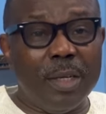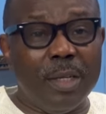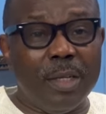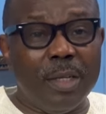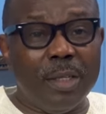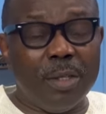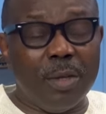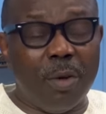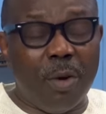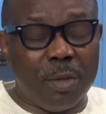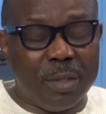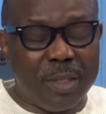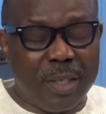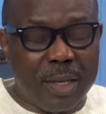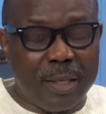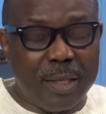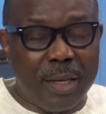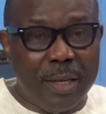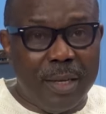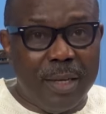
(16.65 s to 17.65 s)
is
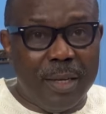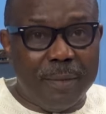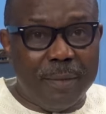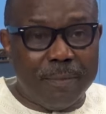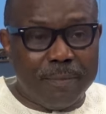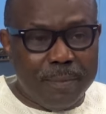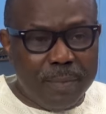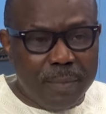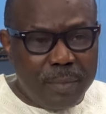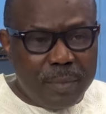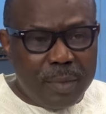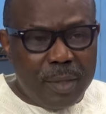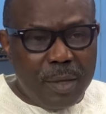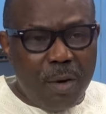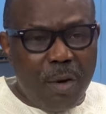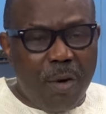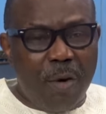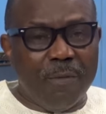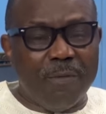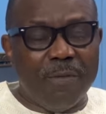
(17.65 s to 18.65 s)
certainly
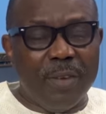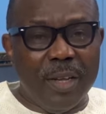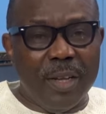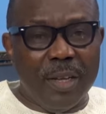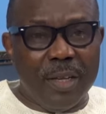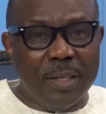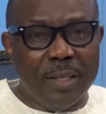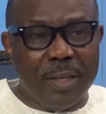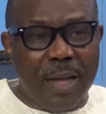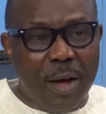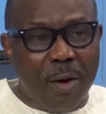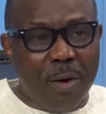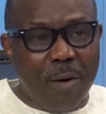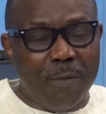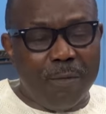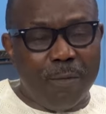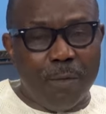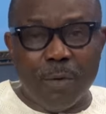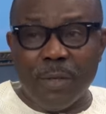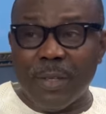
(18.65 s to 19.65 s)
unveiling now,
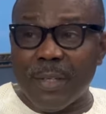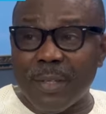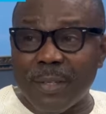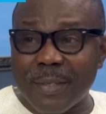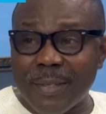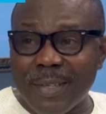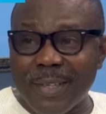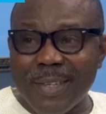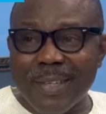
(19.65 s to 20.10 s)
unfolding,